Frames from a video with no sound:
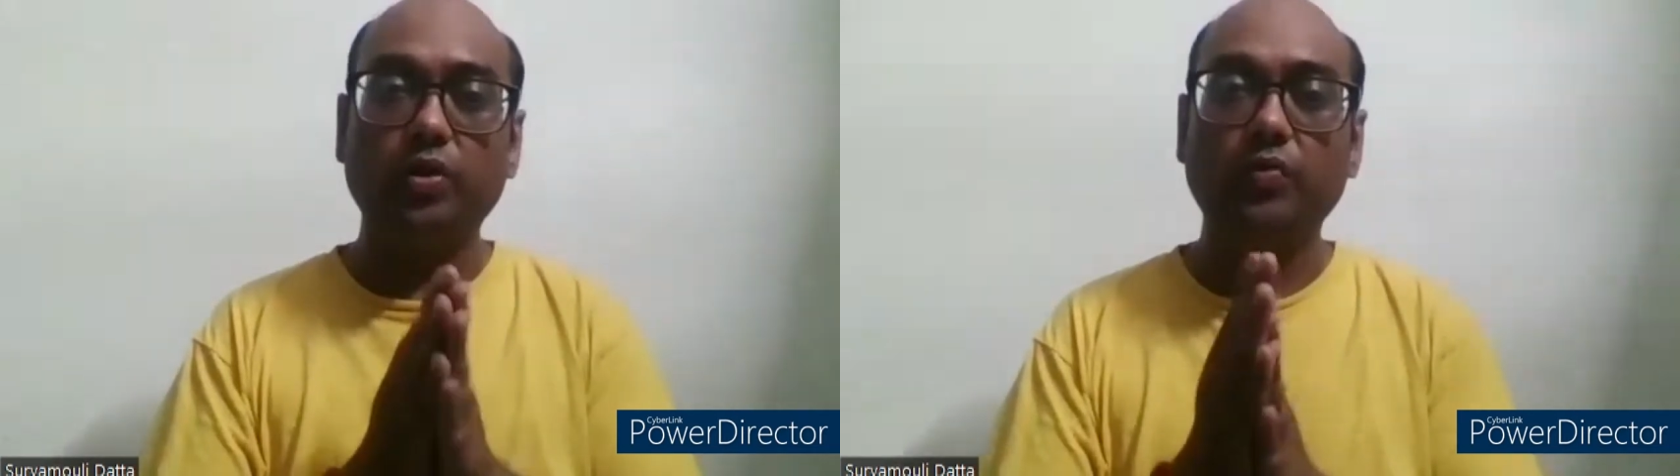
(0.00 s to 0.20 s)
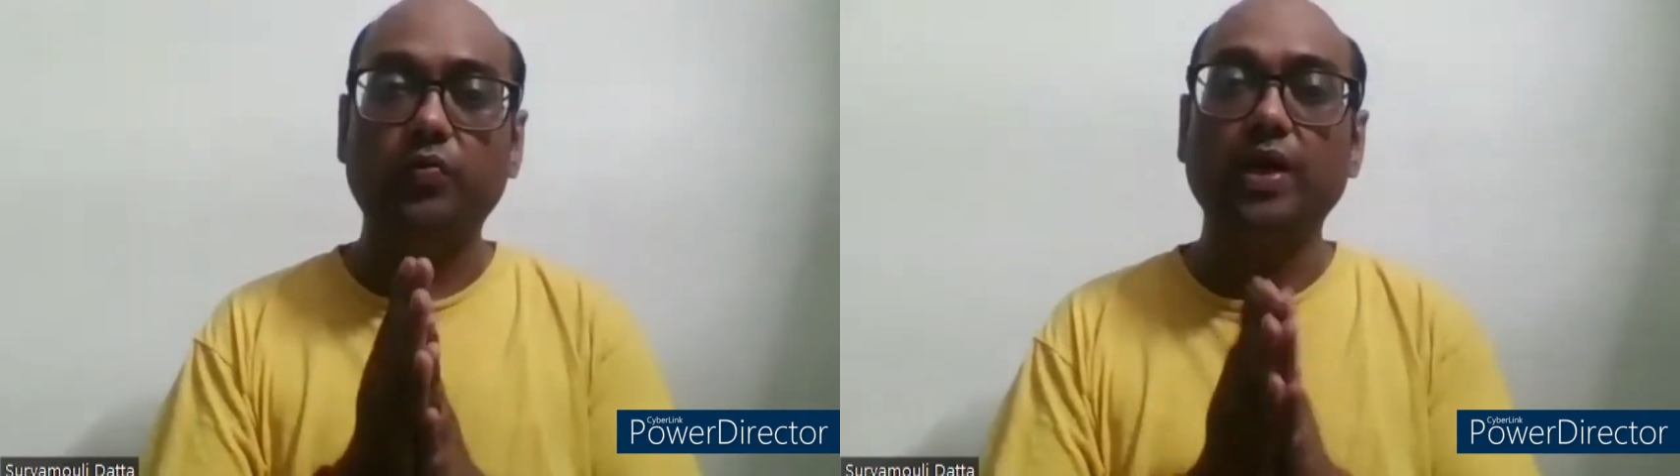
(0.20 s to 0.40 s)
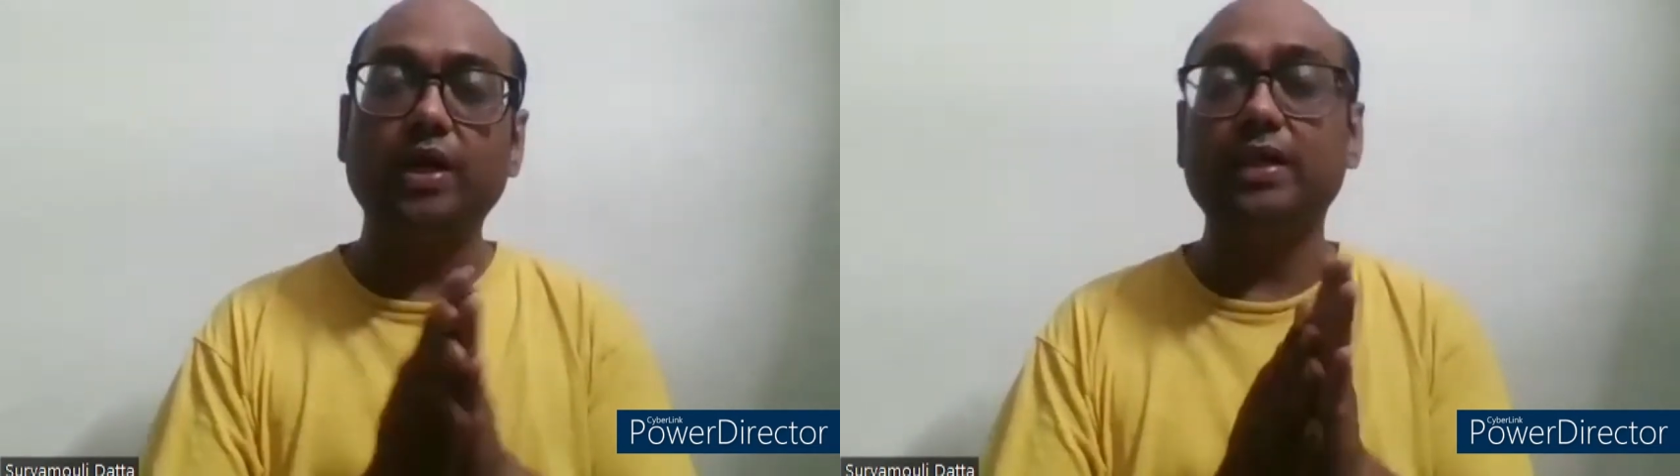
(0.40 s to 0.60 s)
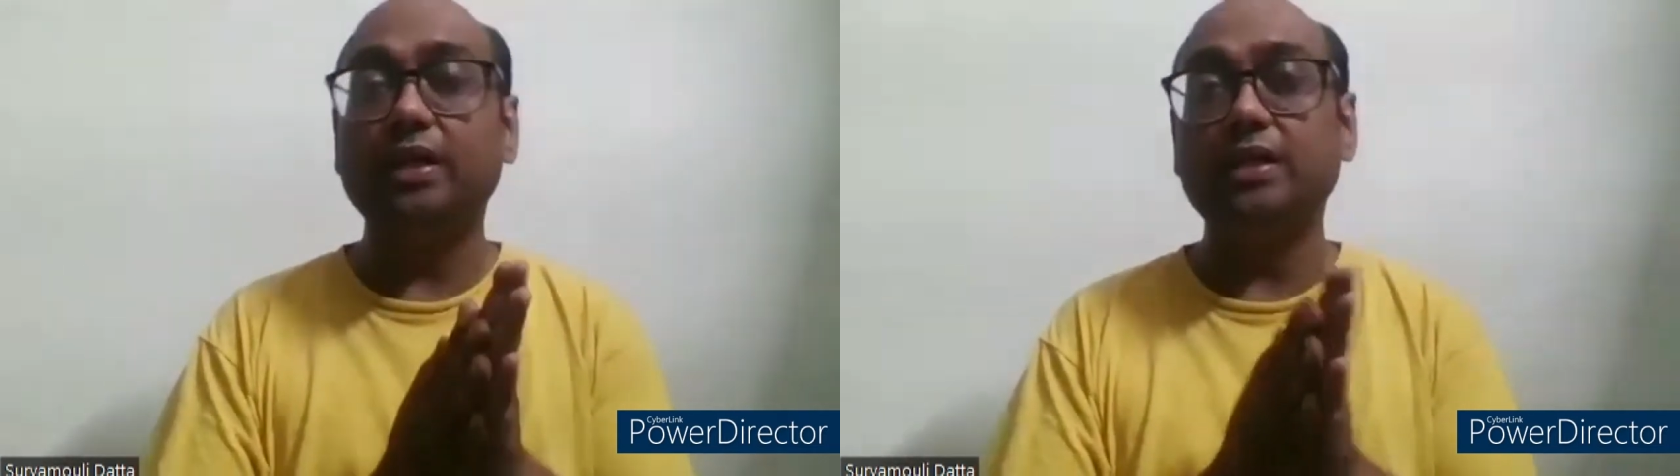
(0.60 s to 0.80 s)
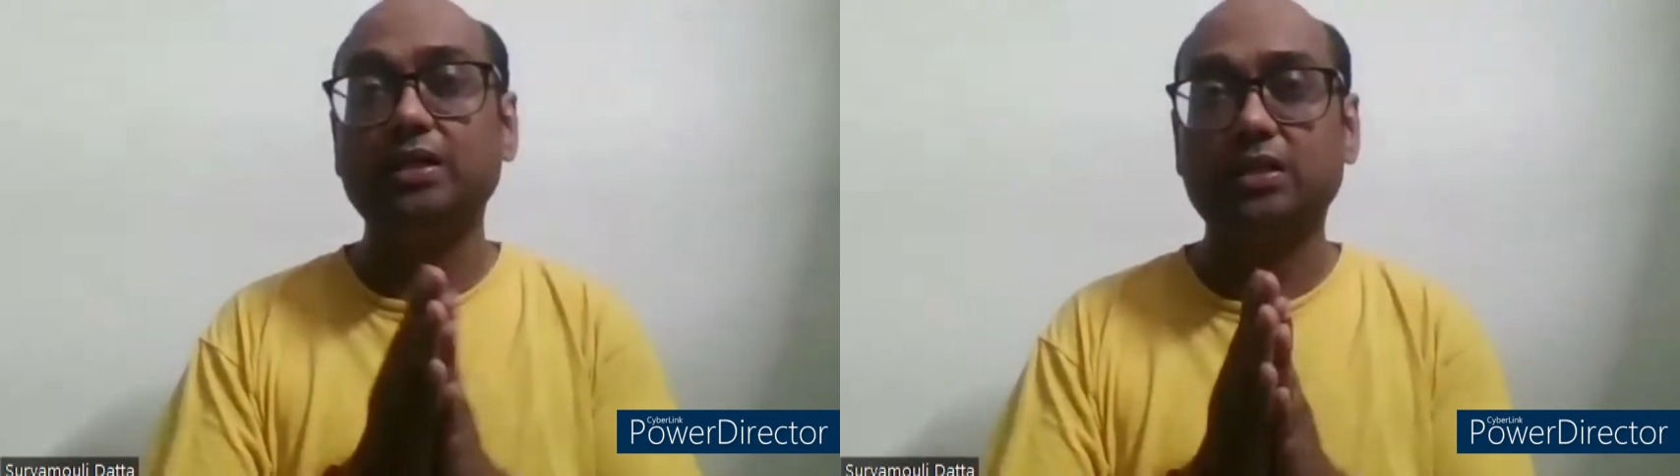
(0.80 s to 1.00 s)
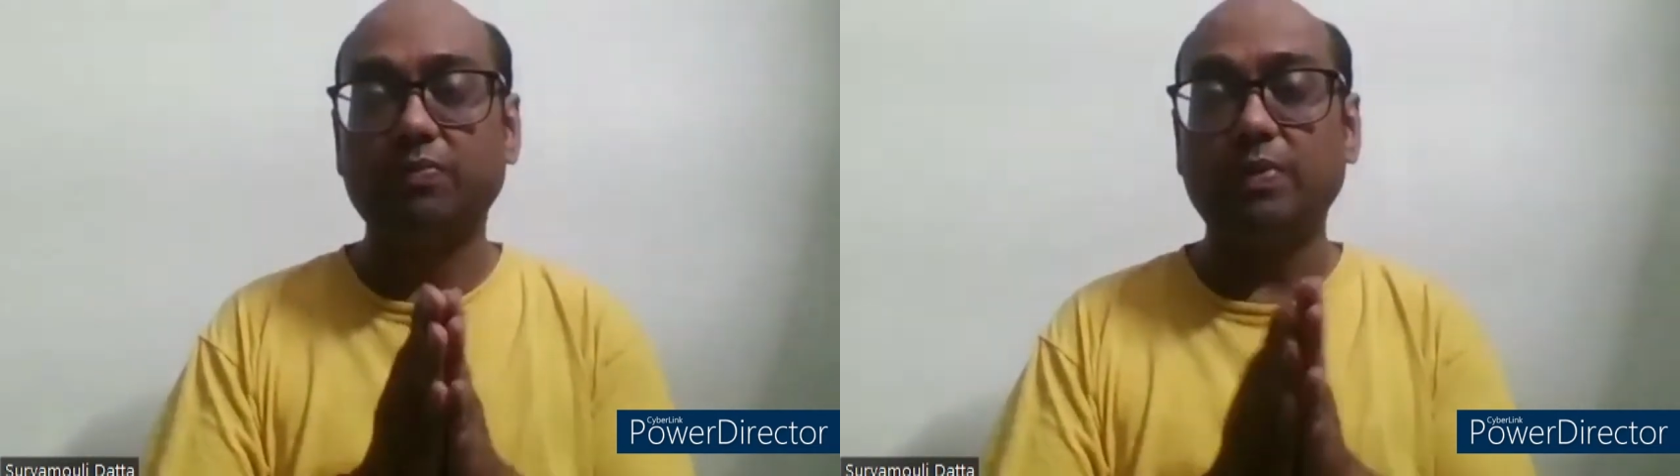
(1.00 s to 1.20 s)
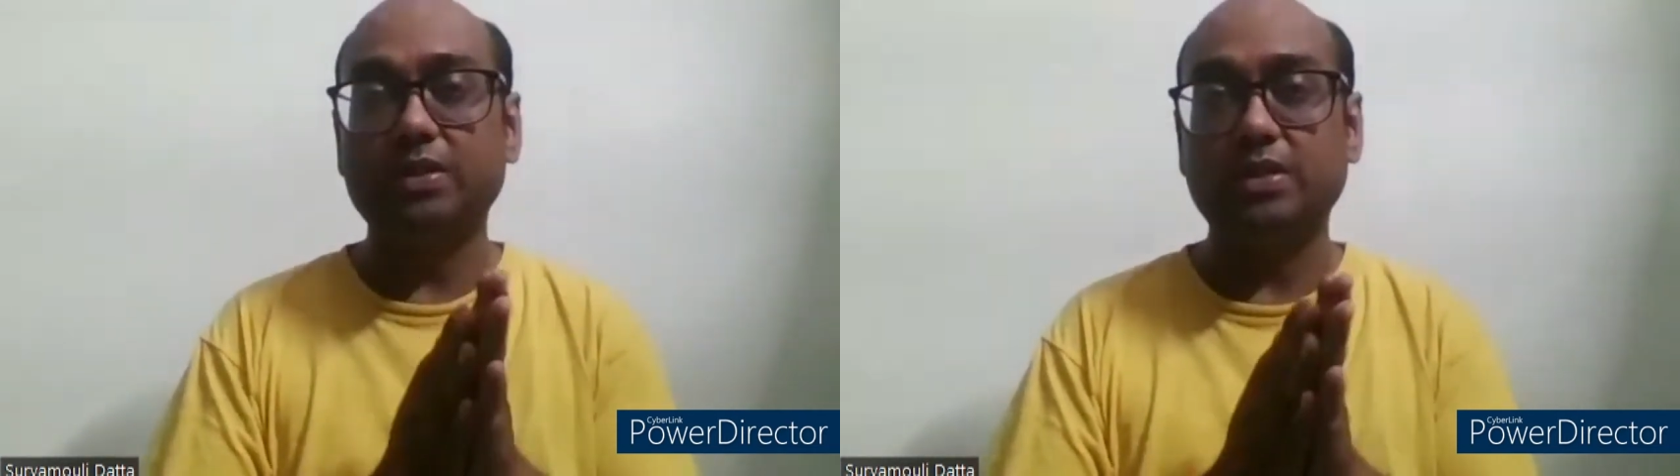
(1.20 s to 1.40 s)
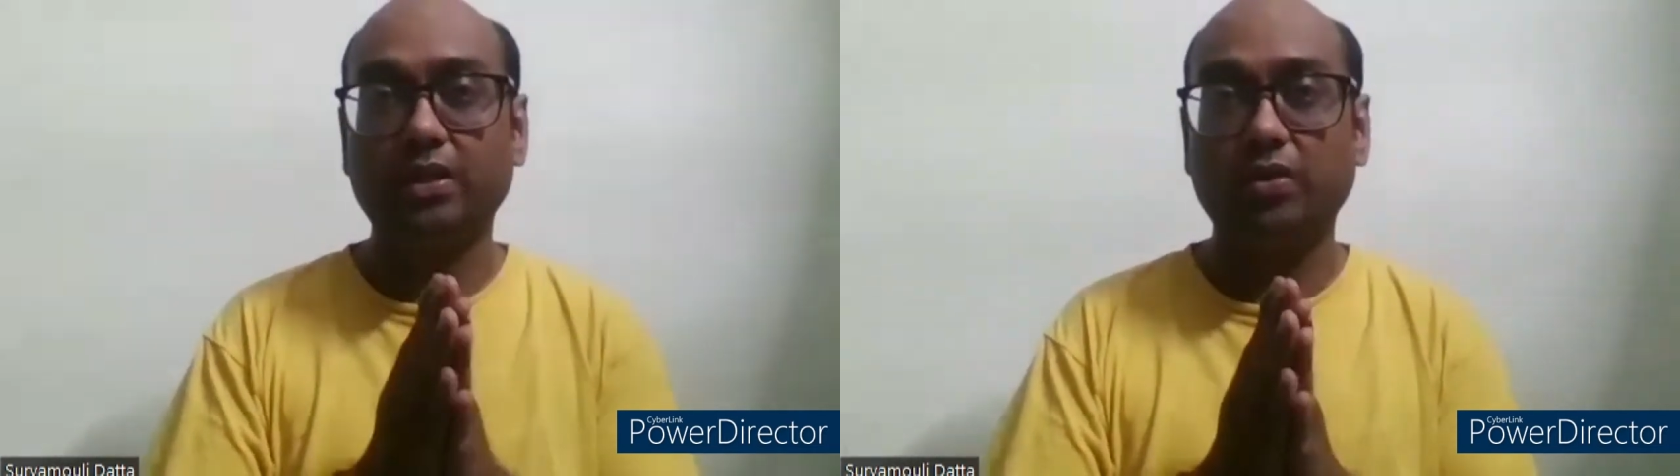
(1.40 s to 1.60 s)
evade the risk by
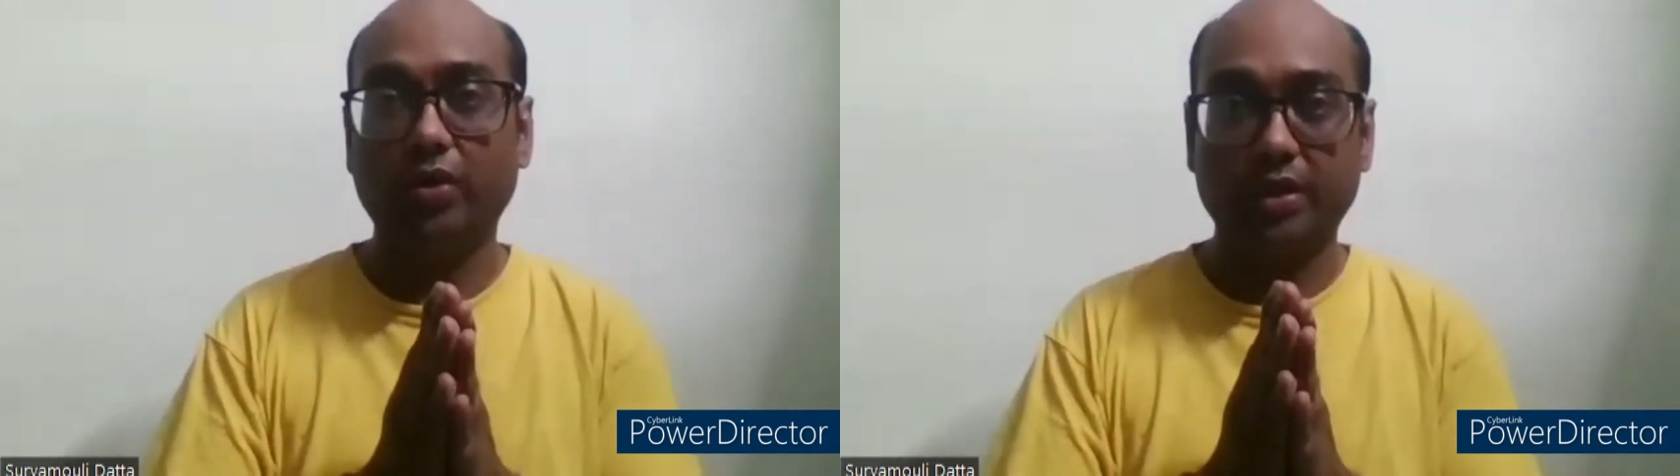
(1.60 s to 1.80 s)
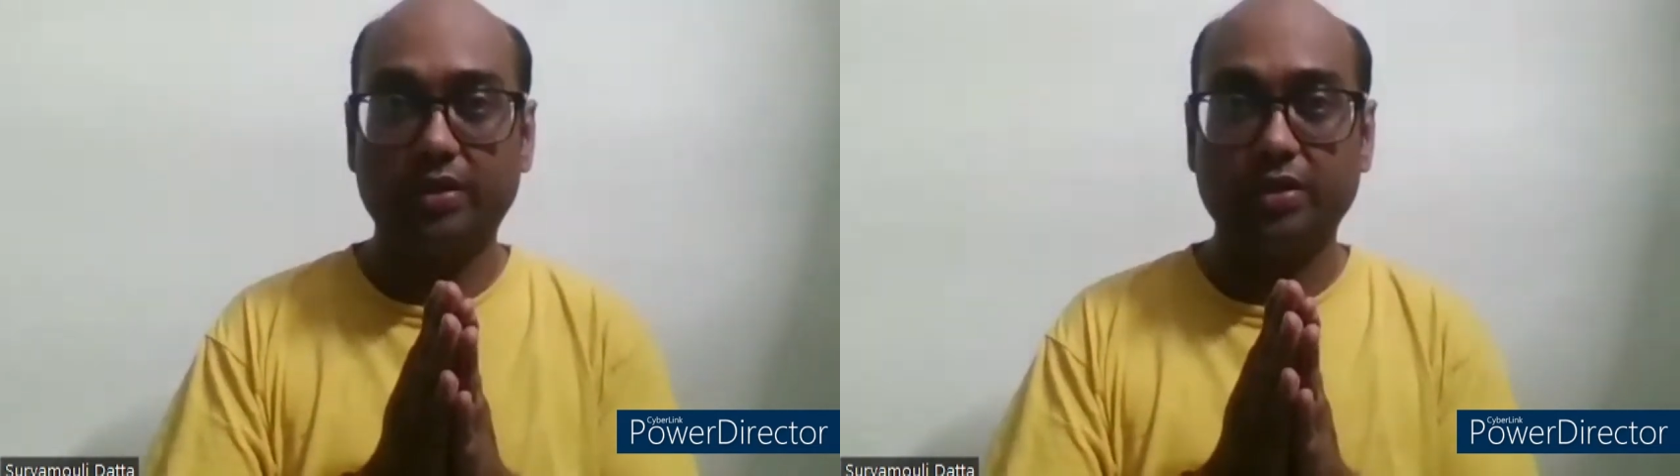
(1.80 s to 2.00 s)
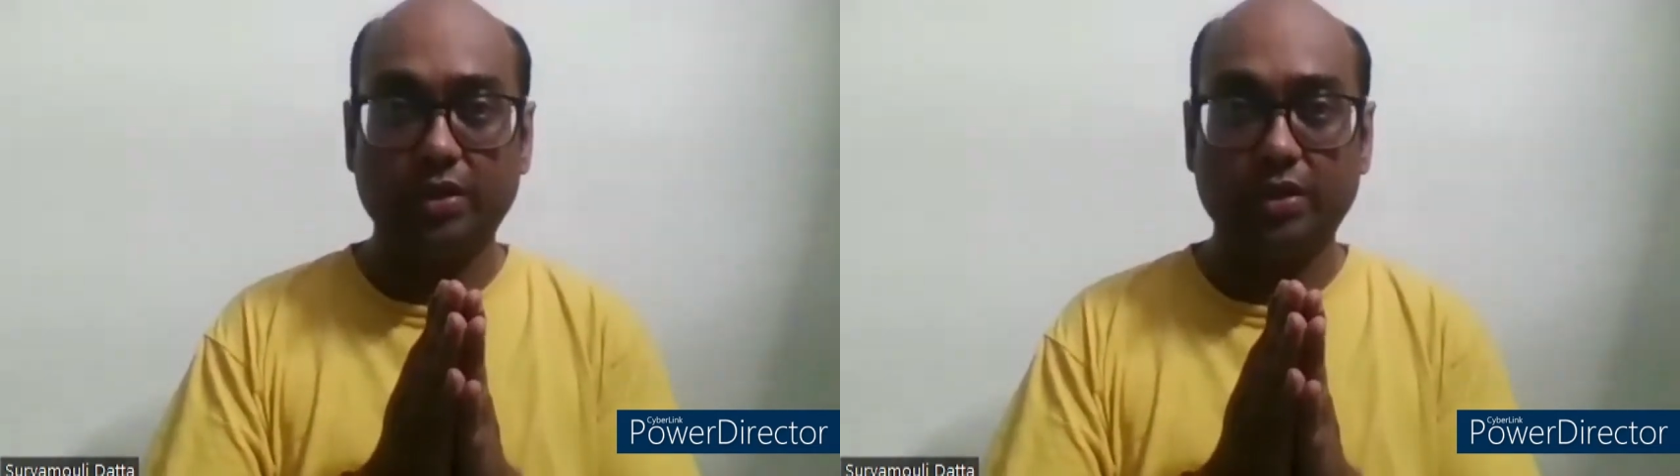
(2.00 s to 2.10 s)
sitting on it.